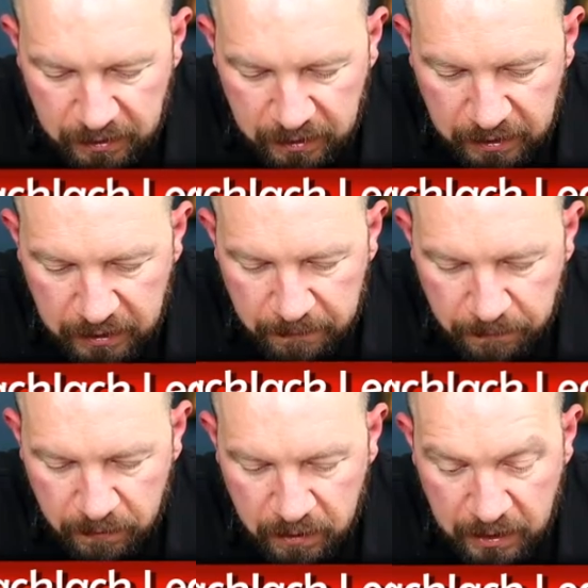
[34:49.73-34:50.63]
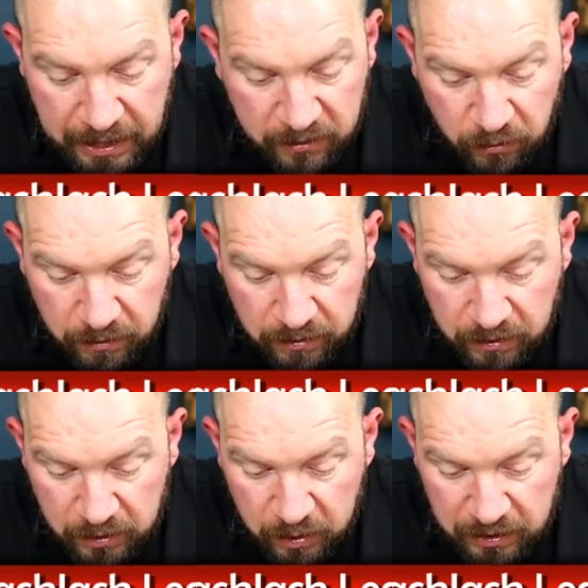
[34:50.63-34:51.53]
Um, it's not
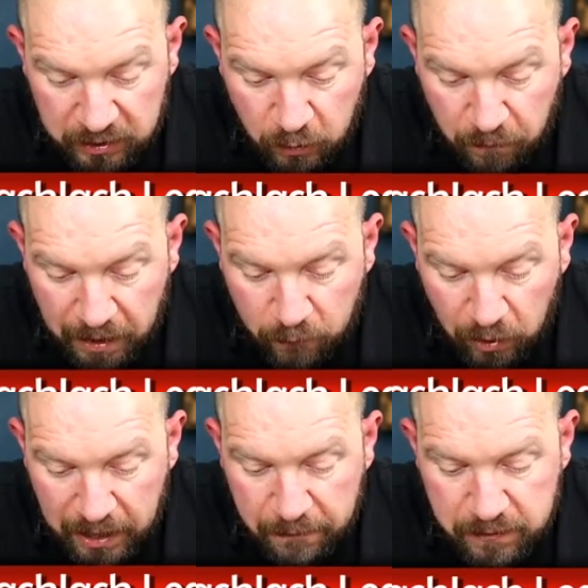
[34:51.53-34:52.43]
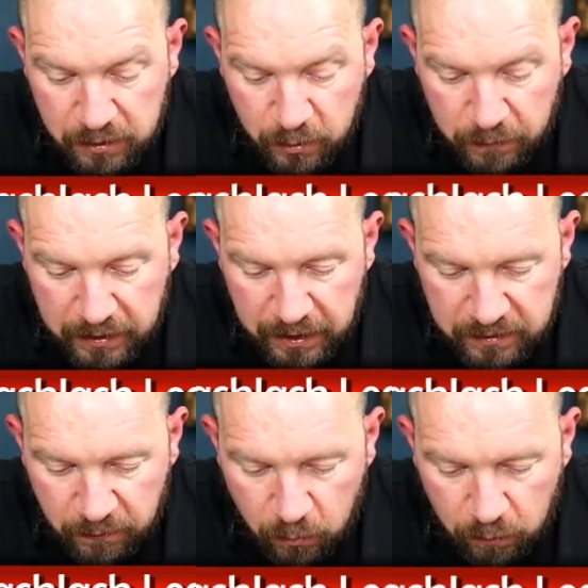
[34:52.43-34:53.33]
the, the stuff that I've got left to do for
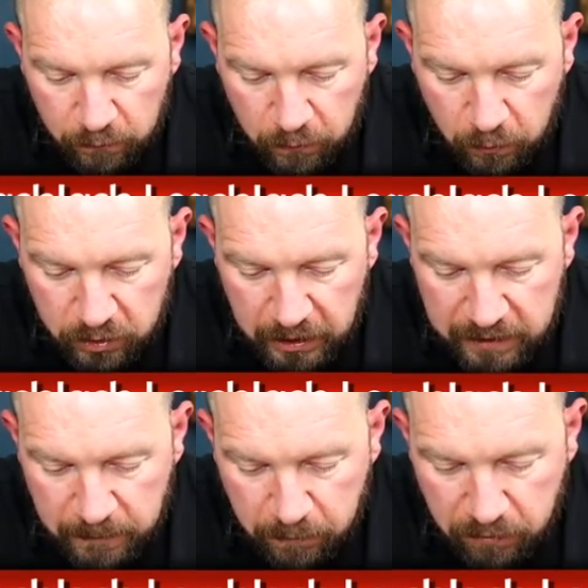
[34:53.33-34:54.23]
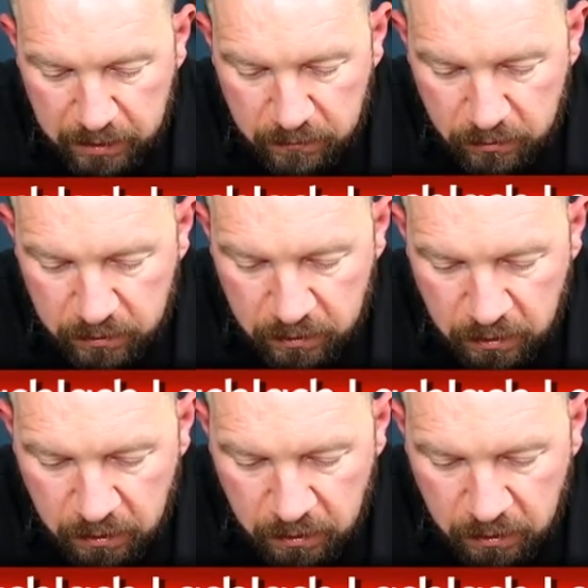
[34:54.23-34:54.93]
Kings of War, unfortunately, isn't primed, though.